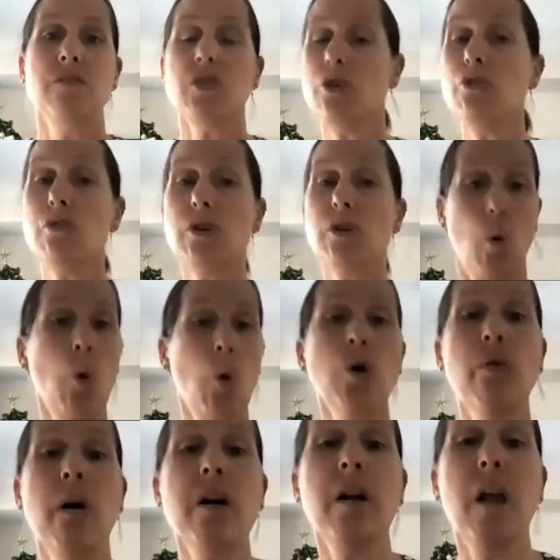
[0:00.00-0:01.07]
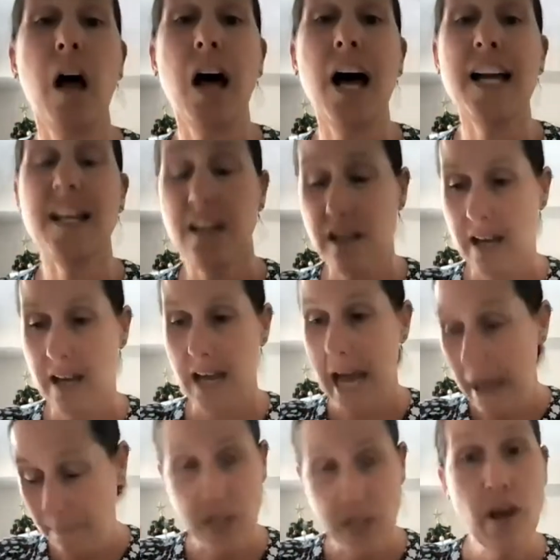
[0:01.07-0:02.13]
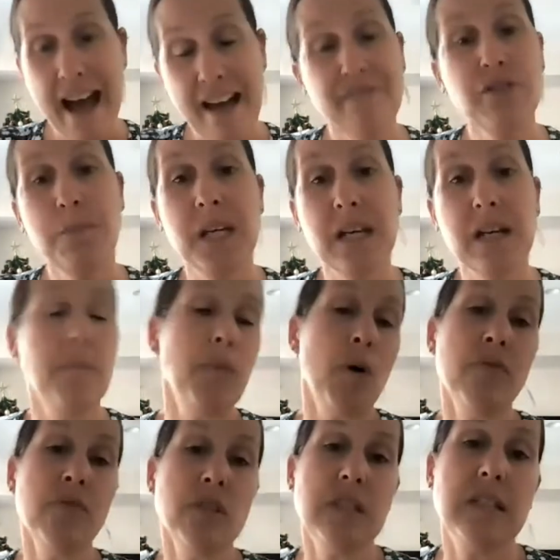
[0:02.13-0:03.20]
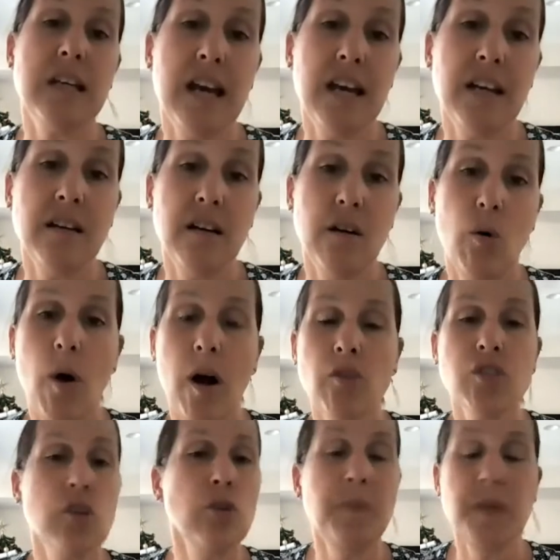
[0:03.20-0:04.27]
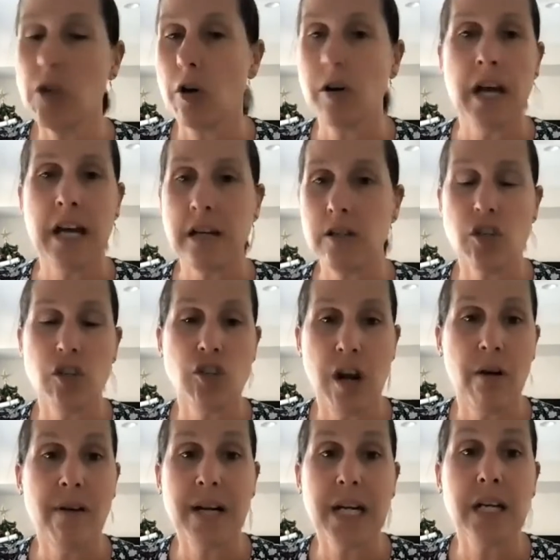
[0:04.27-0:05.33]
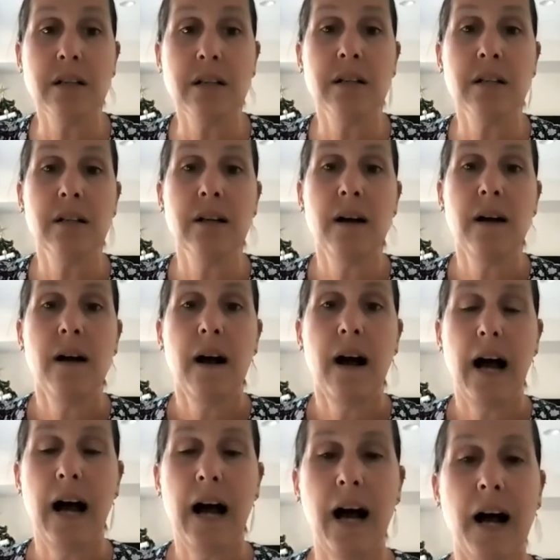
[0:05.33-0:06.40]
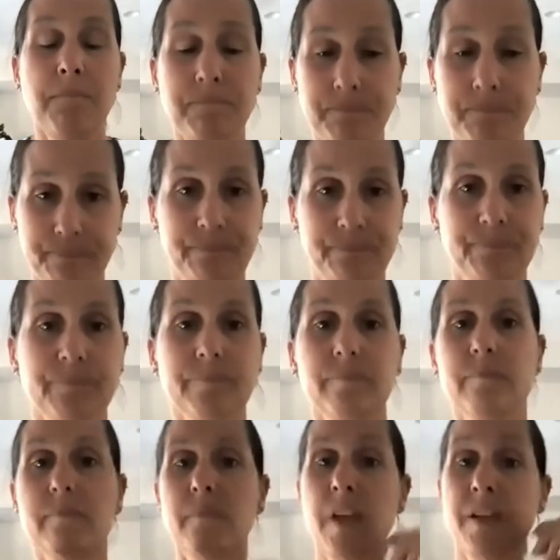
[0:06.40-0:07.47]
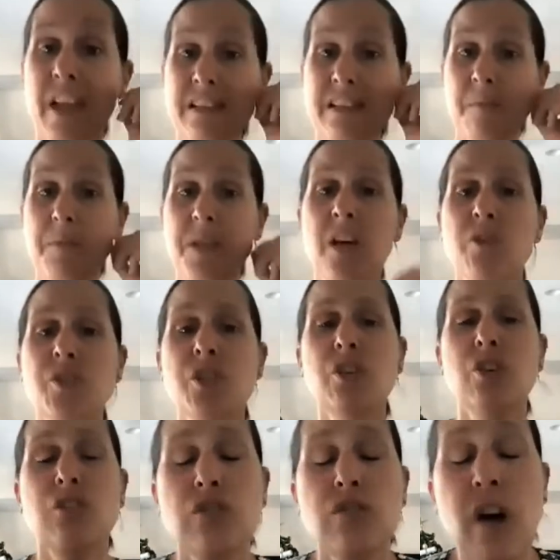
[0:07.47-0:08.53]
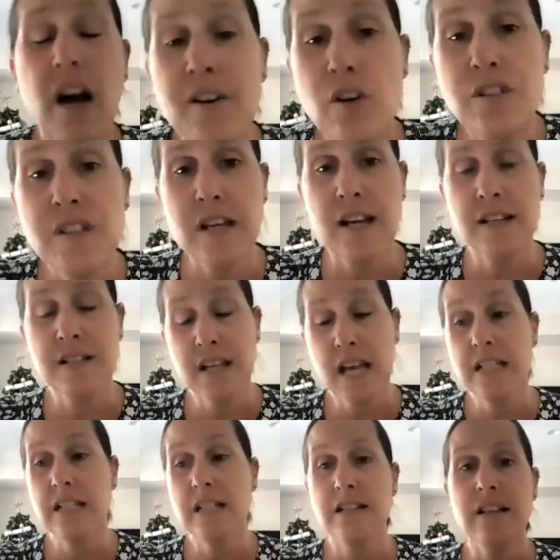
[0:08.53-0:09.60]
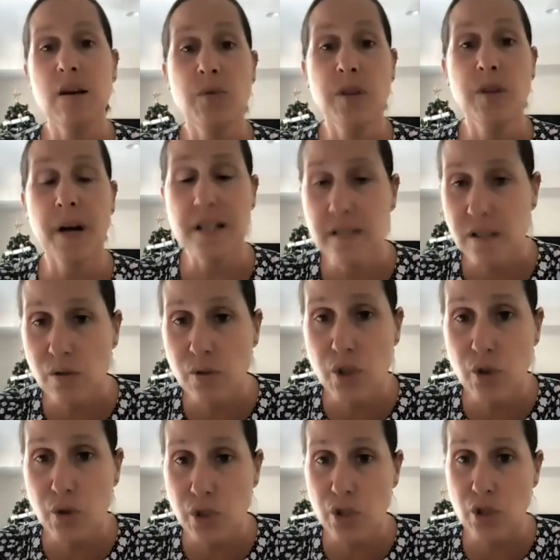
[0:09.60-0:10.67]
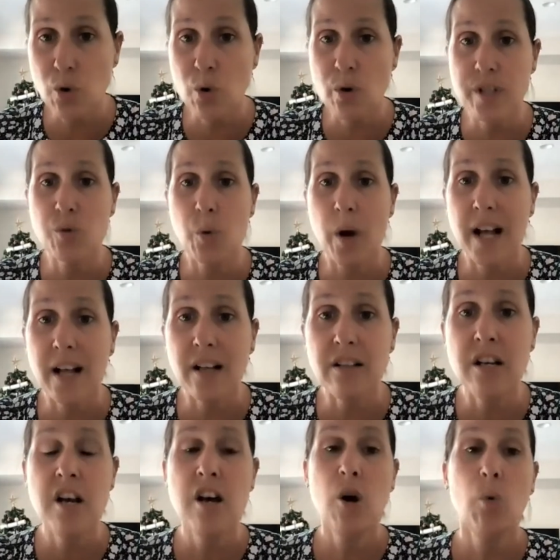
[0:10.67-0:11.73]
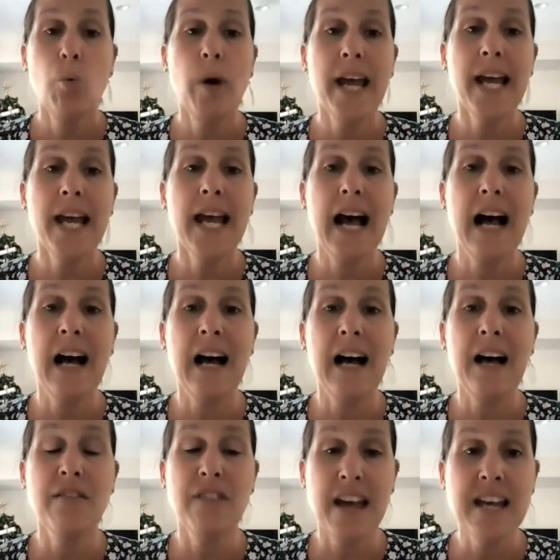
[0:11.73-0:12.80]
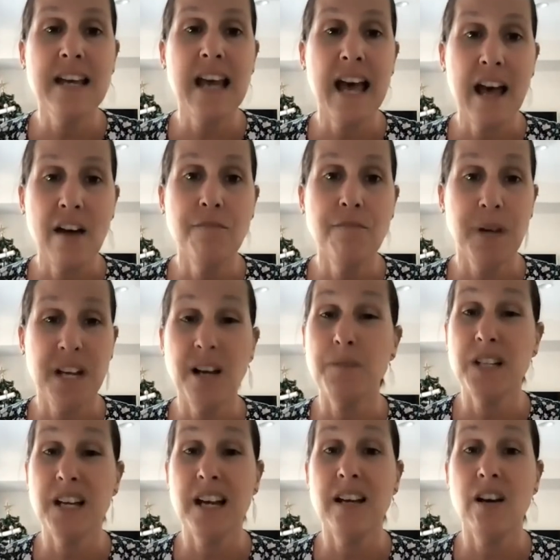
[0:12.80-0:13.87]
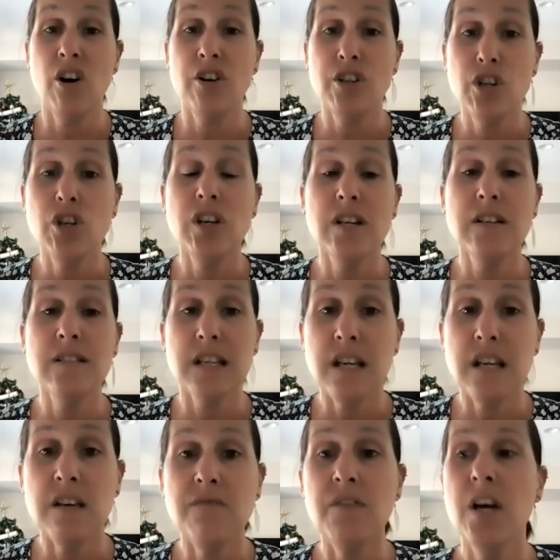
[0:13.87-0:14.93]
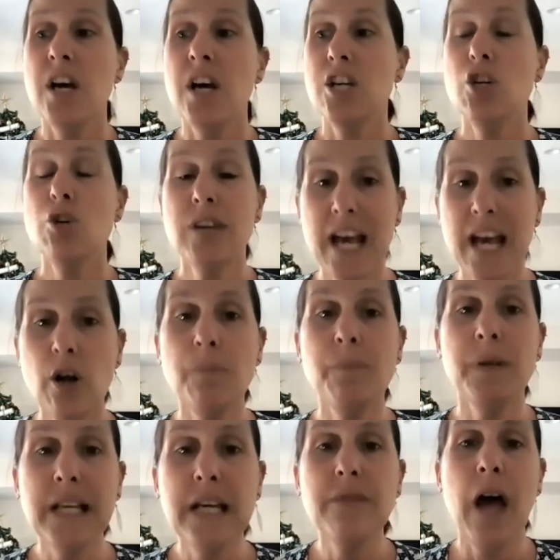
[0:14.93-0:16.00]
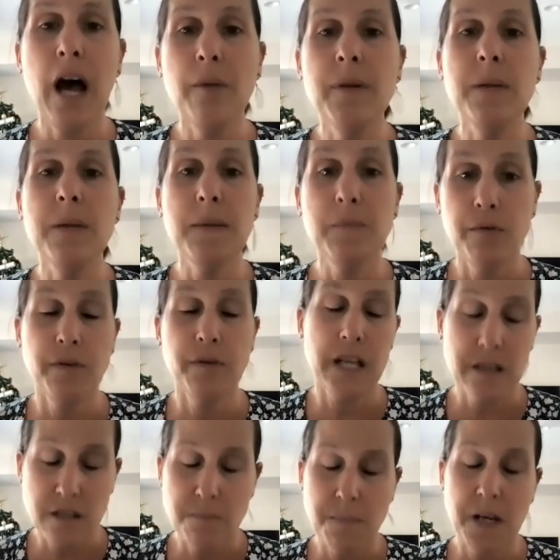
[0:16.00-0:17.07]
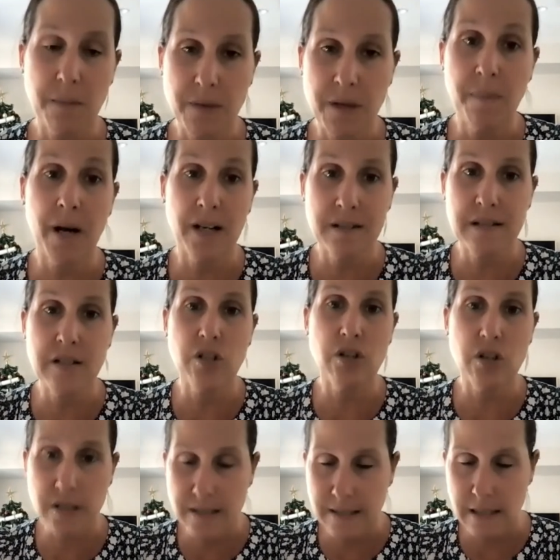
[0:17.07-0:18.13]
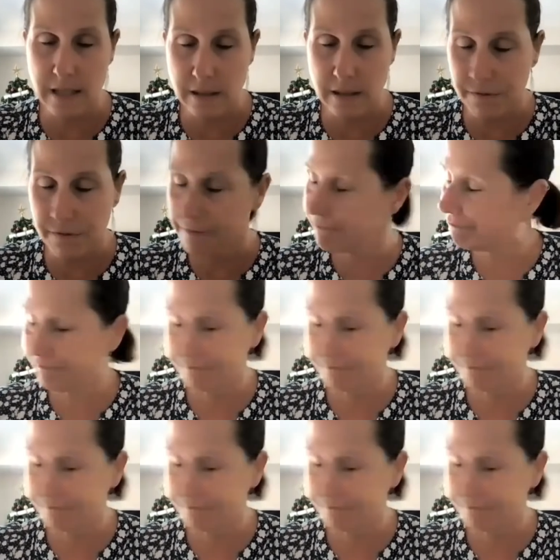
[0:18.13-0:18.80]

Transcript: So you can order online, but you have to pick it up on this day or else it'll be donated to charity. Um, that's something else you can do. I know uh, Sandy does that with the bicycle store as well, where uh, they have pickup day on New Year's Eve. You cannot believe how many people forget to pick up their bikes on New Year's Eve.